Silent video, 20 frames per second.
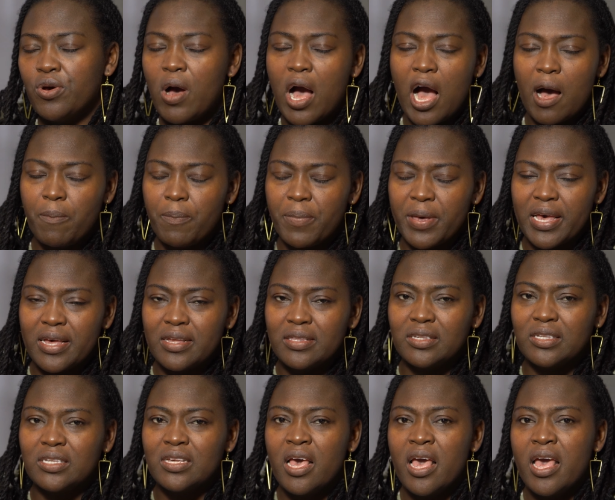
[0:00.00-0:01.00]

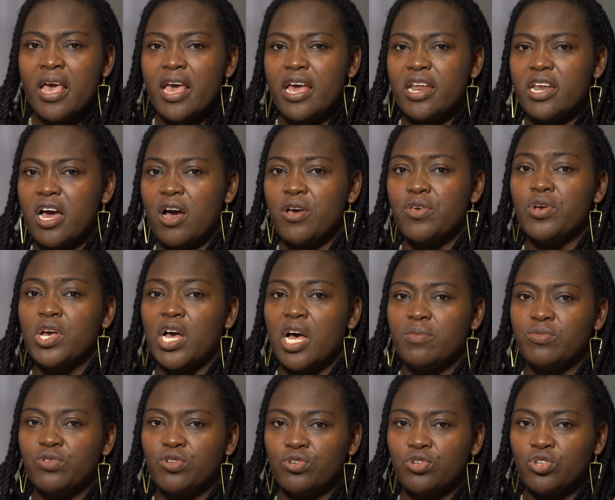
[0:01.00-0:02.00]
happens, and now you
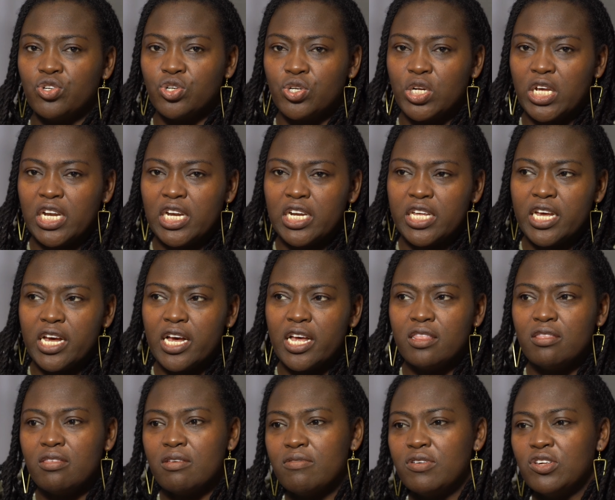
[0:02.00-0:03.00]
come to
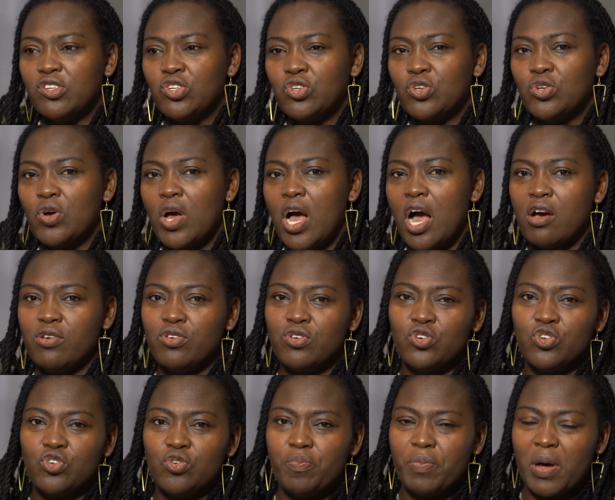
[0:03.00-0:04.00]
Australia, there is, how you
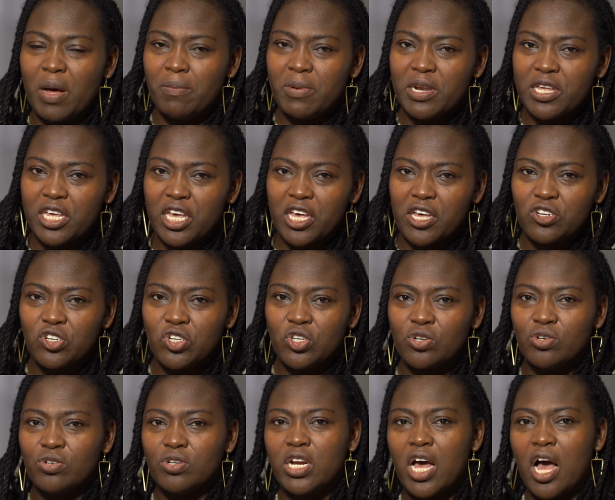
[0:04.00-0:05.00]
do
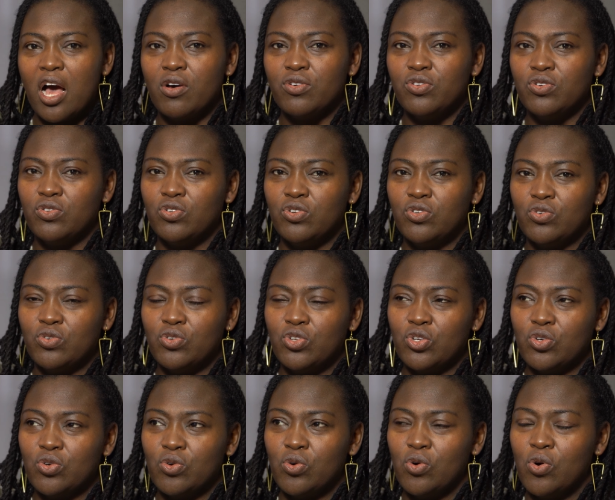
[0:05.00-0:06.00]
publication, how you do
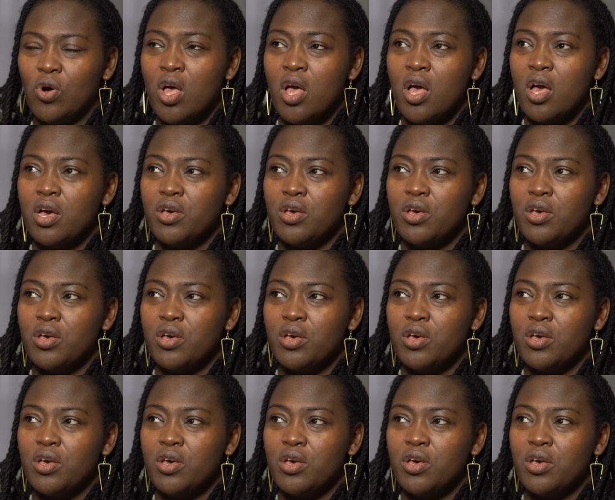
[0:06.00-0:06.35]
your,